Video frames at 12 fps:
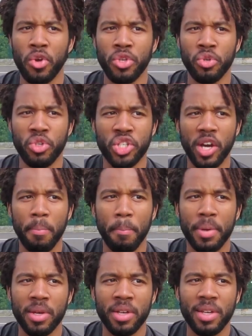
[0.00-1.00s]
So you
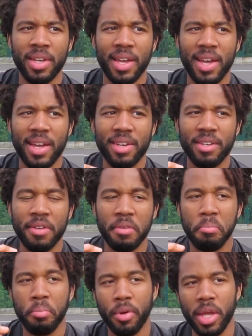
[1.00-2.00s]
jump
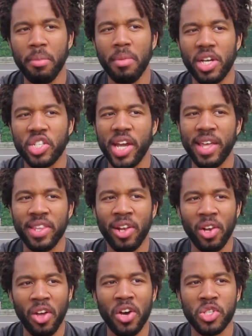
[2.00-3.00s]
pretty much
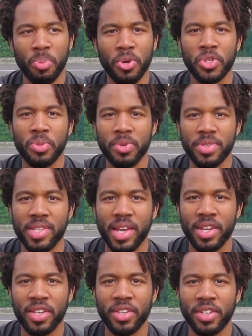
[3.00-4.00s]
at the last
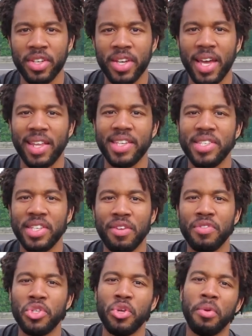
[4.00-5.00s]
possible second, and
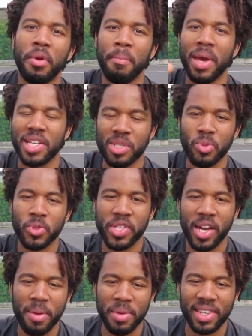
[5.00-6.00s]
this gives you
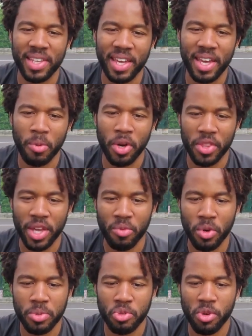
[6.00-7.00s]
maximal time in the air
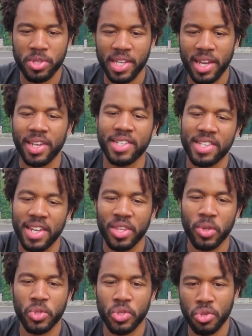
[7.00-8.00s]
while that rope's rotating
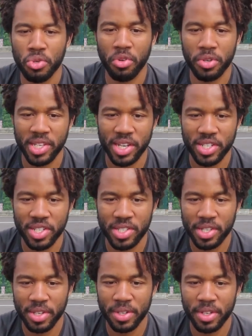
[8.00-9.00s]
to get those two
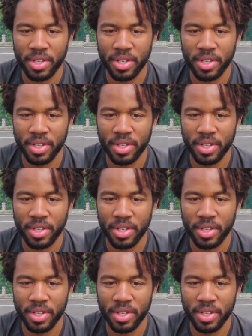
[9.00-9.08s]
rotations